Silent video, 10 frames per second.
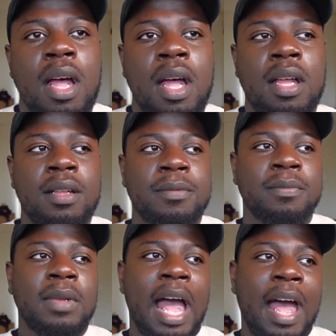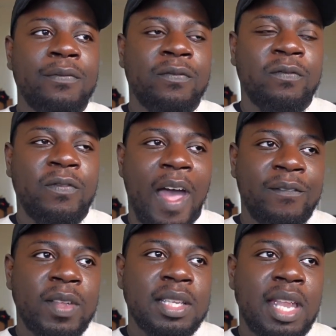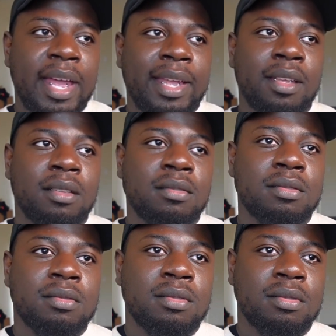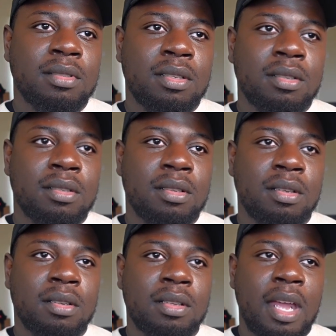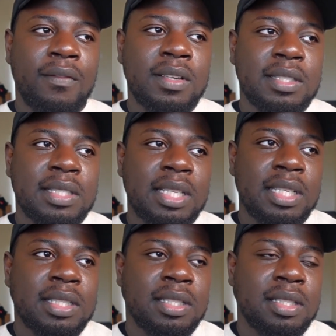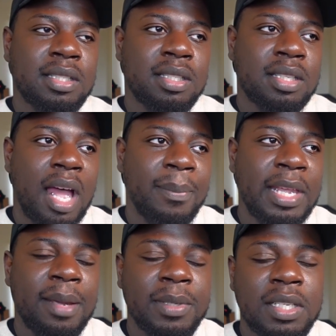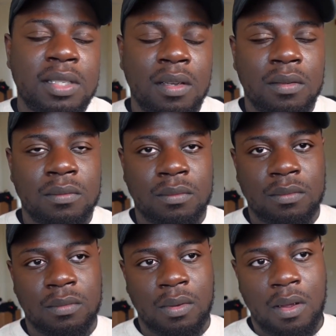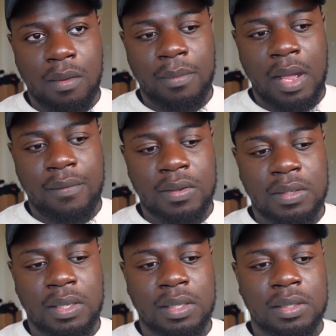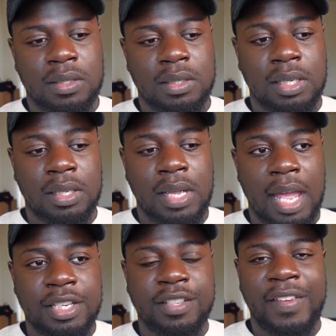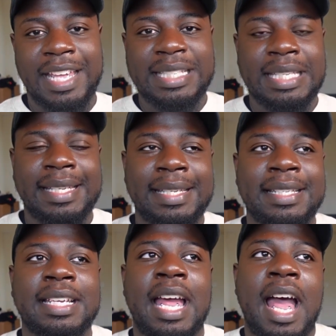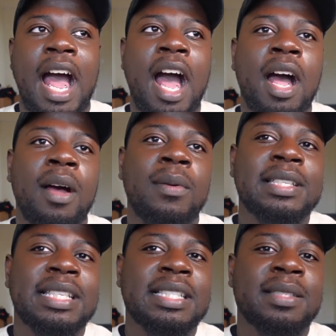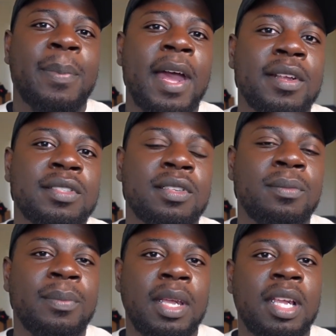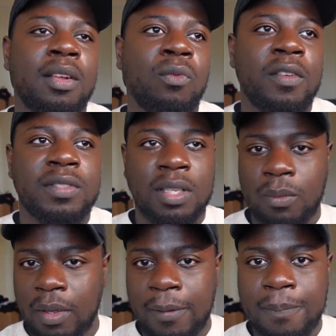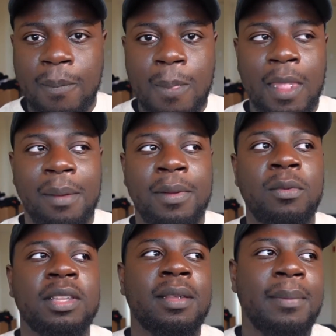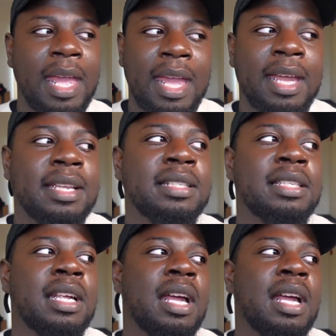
Um, I, I feel like ever since I became an adult, um, ever since the age of eighteen, I always inspired to be with someone, be with a man.